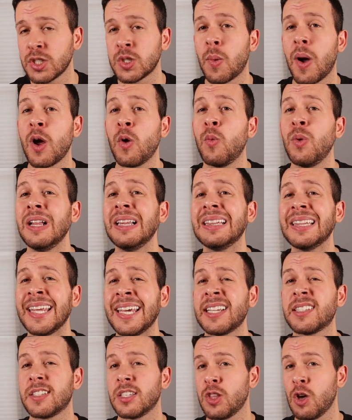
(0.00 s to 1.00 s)
so I will
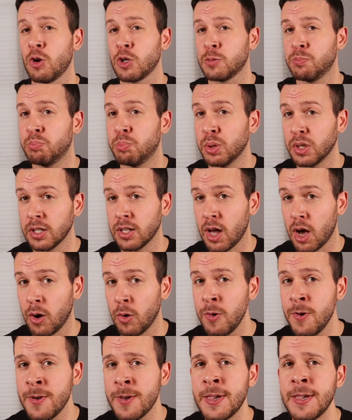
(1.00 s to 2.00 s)
link to those
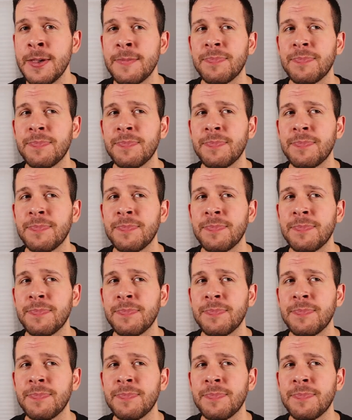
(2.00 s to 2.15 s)
below.